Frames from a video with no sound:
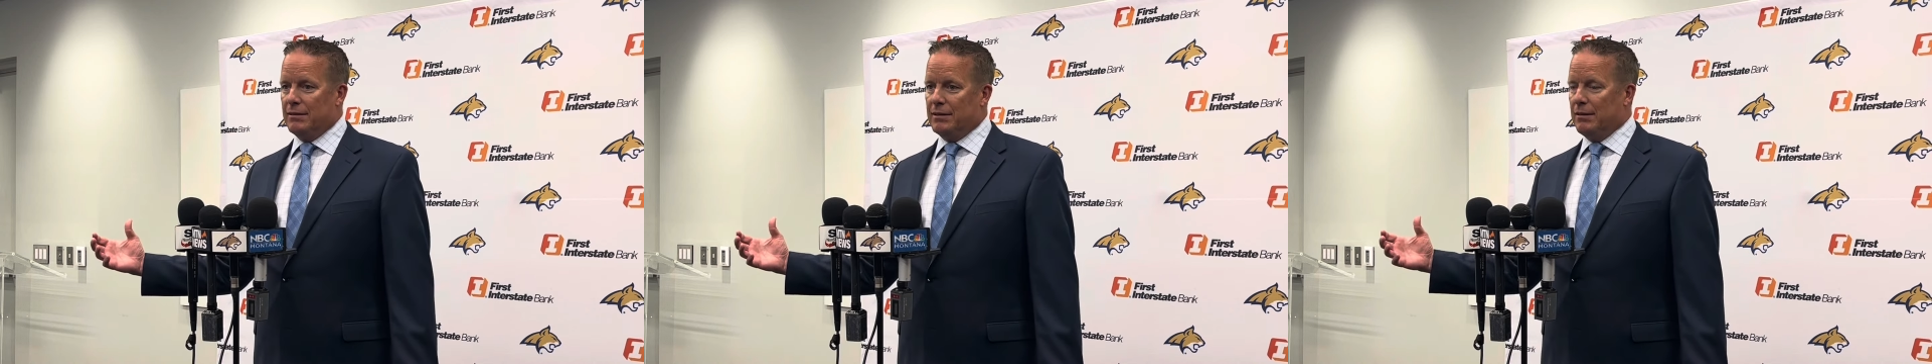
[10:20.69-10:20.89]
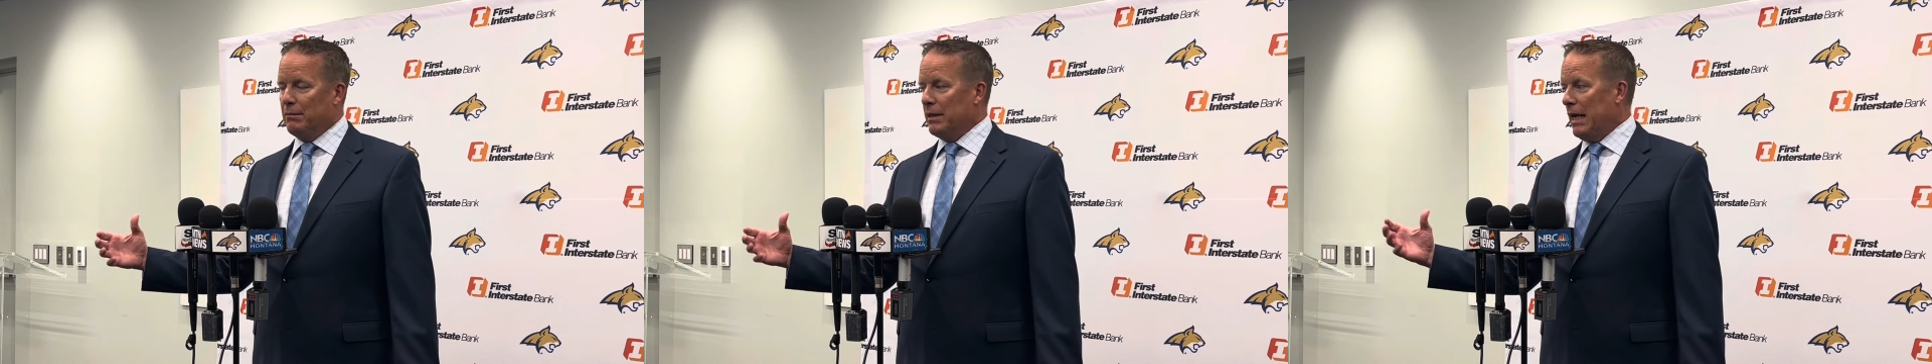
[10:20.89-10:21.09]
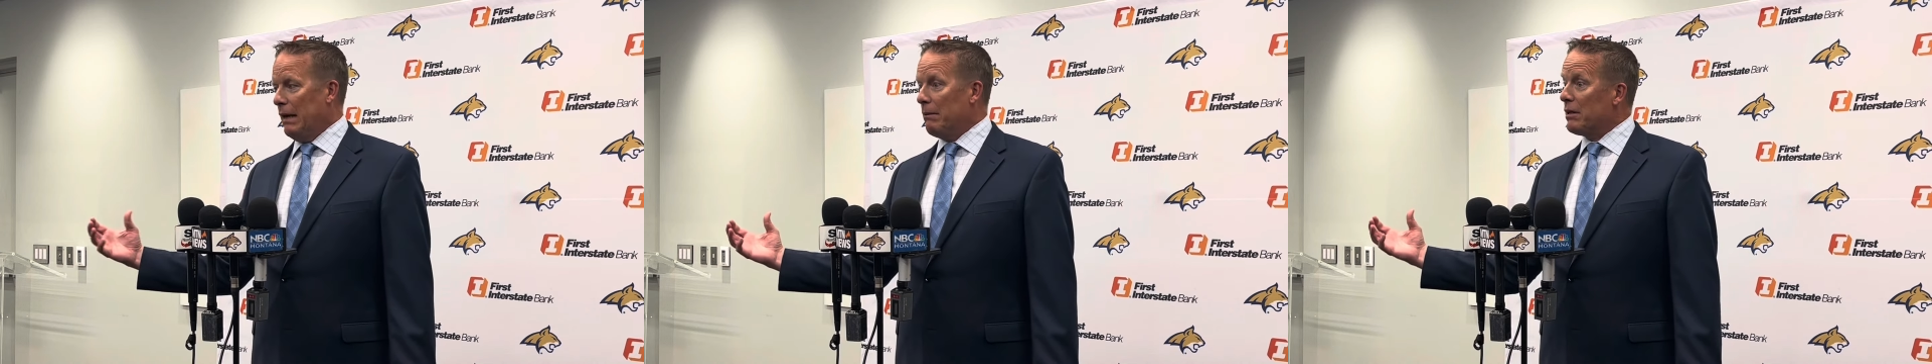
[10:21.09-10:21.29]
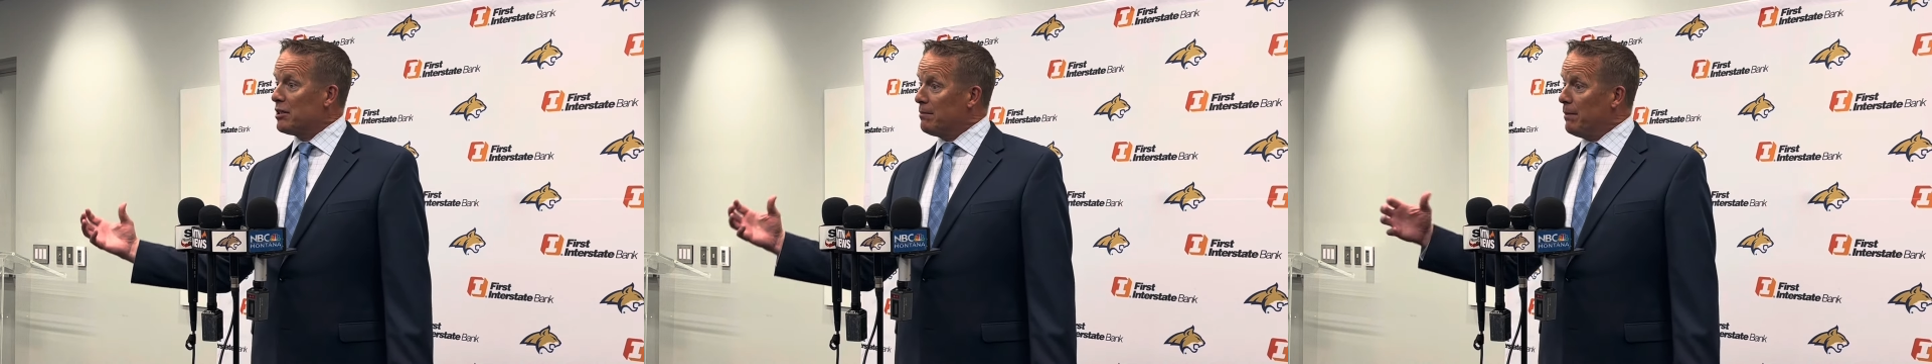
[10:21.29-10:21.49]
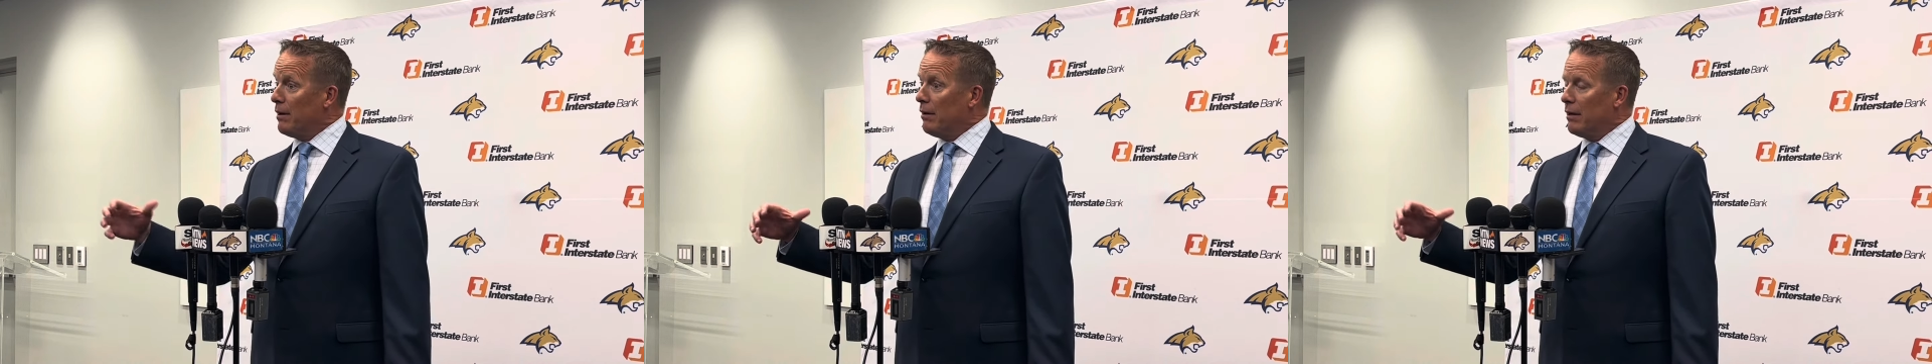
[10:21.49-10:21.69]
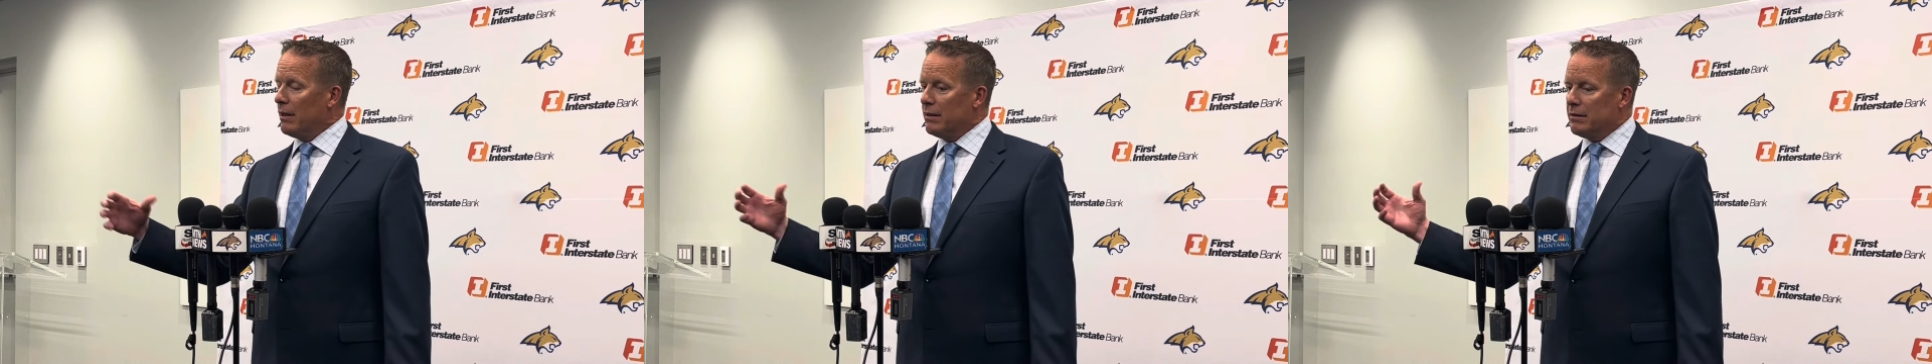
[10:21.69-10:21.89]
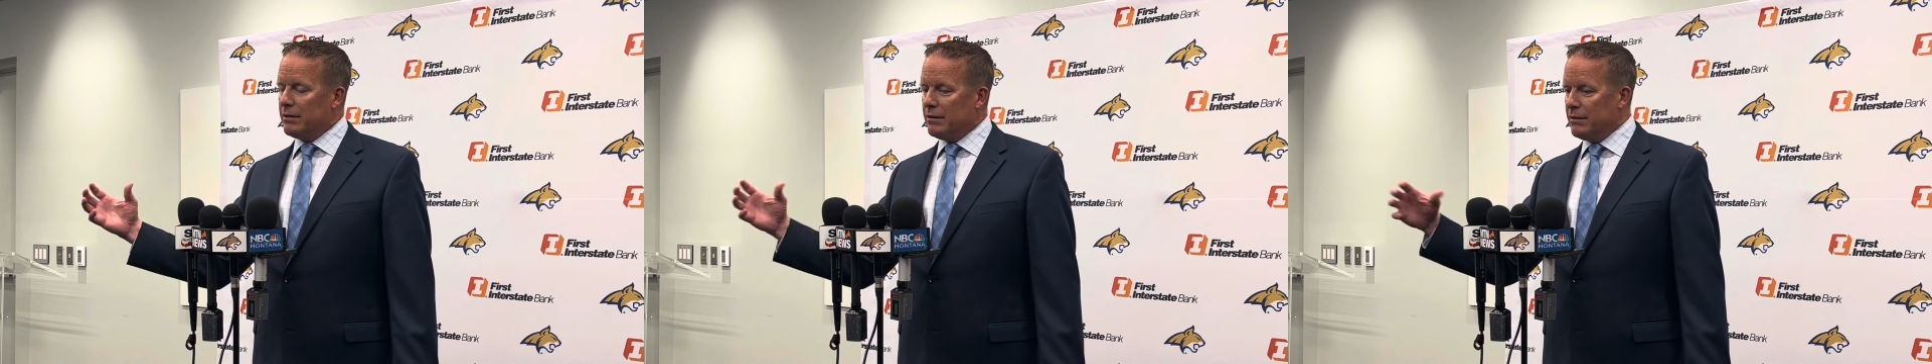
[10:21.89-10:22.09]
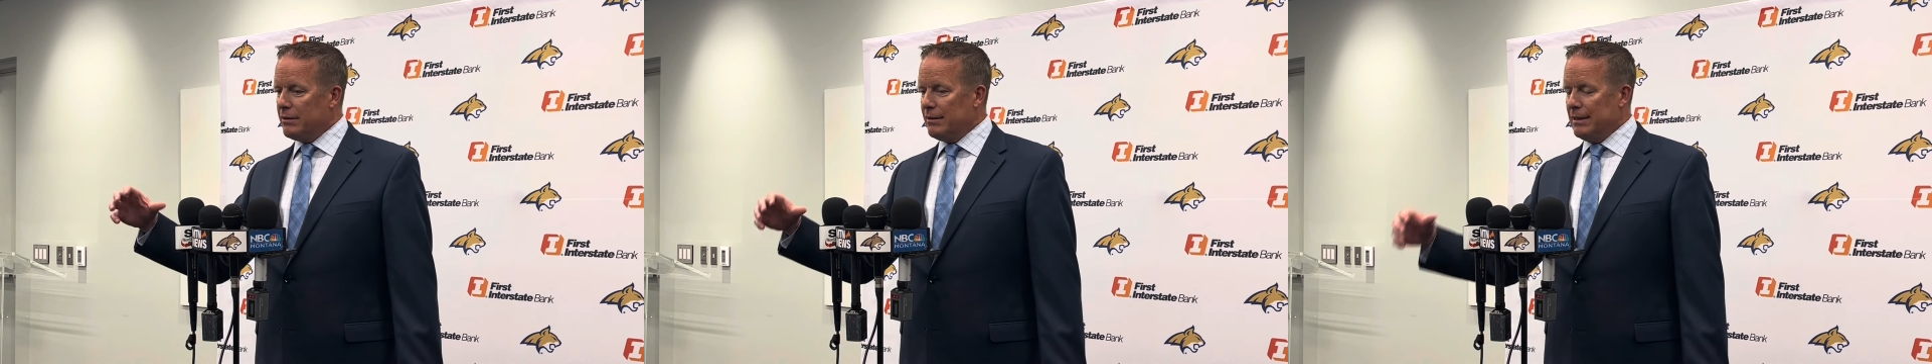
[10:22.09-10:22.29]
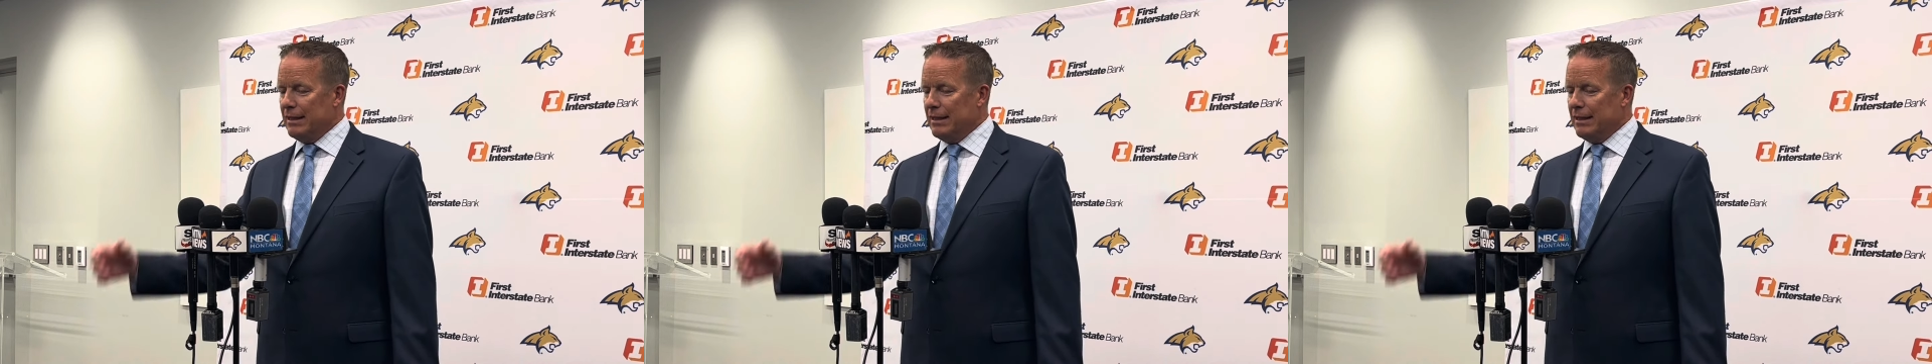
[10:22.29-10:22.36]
some game experience,